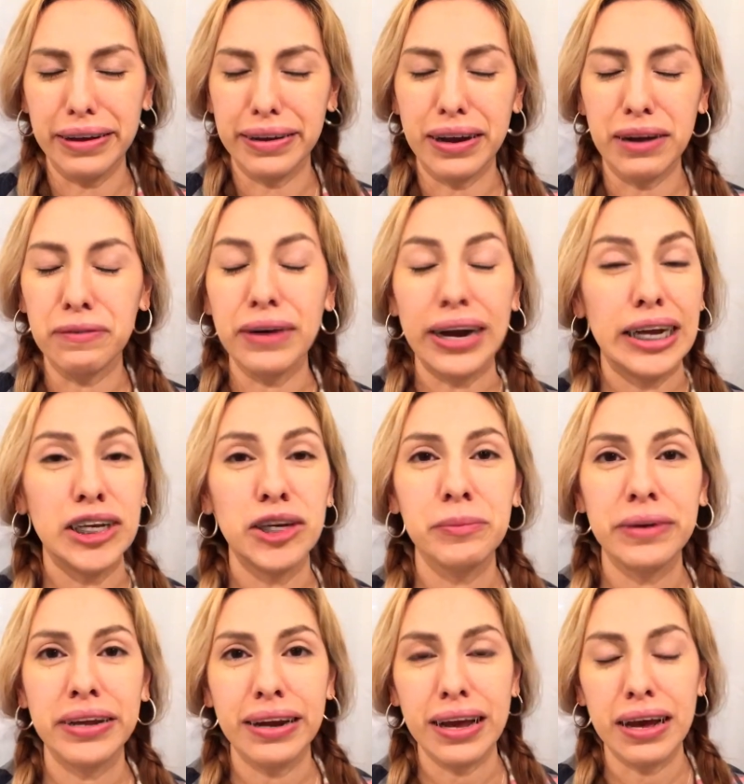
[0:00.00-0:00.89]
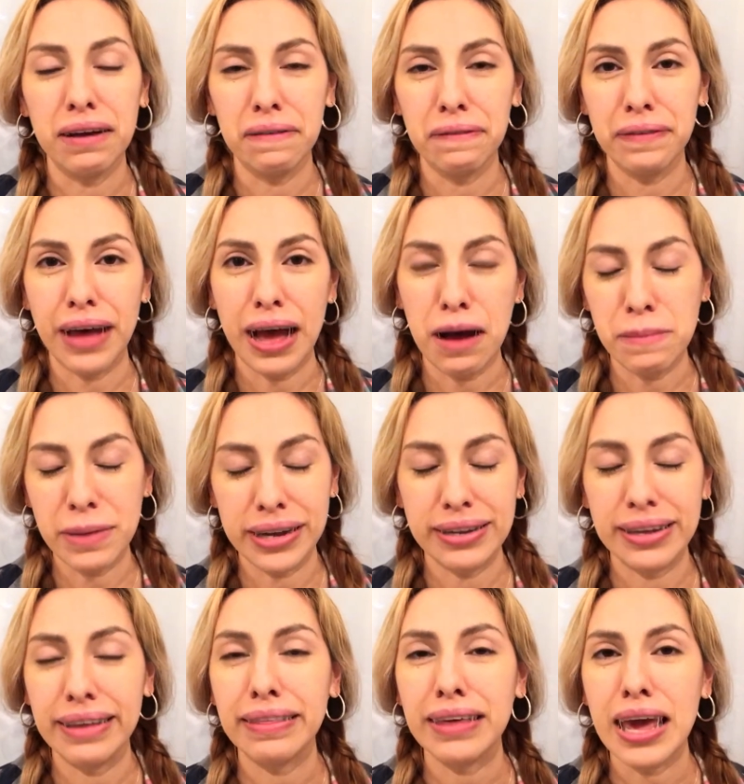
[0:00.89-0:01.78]
arrangement of how my
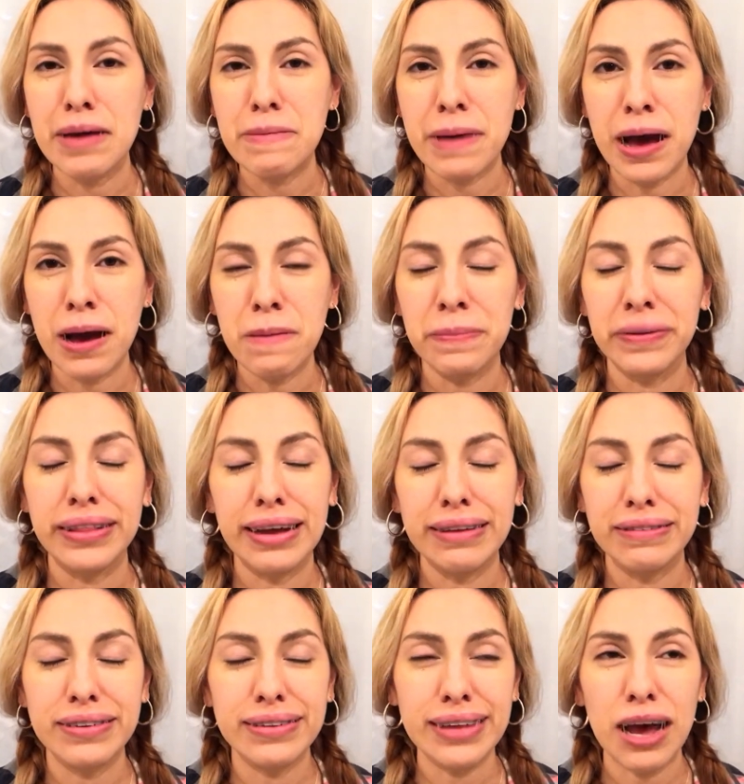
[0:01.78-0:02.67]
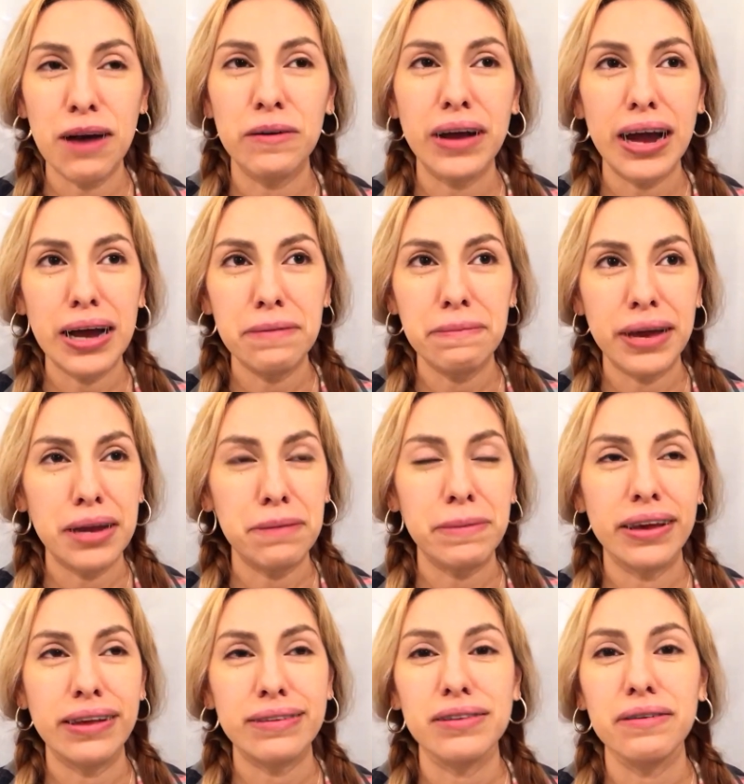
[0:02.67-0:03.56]
teeth came out, but that's just how God made
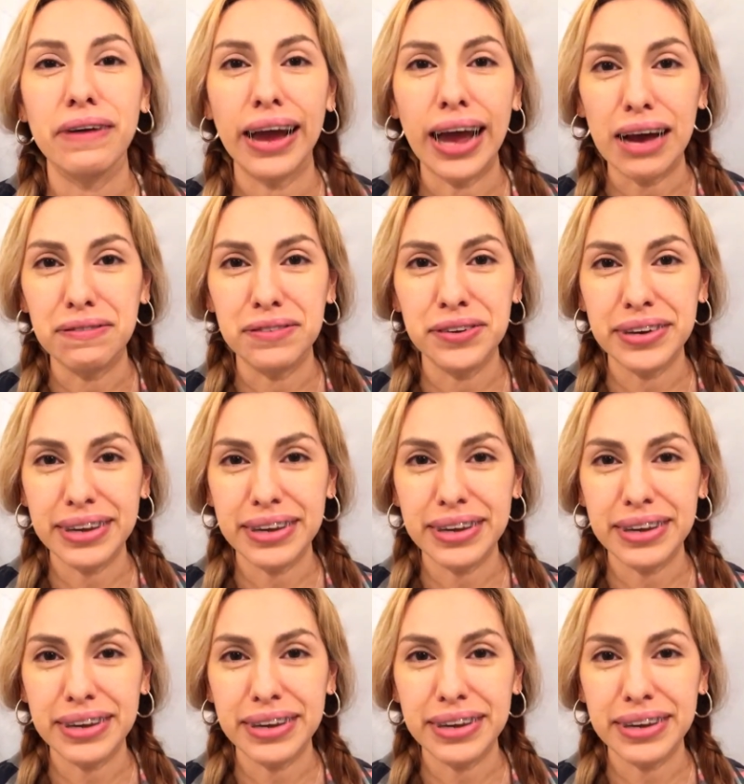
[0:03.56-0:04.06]
me, so I have to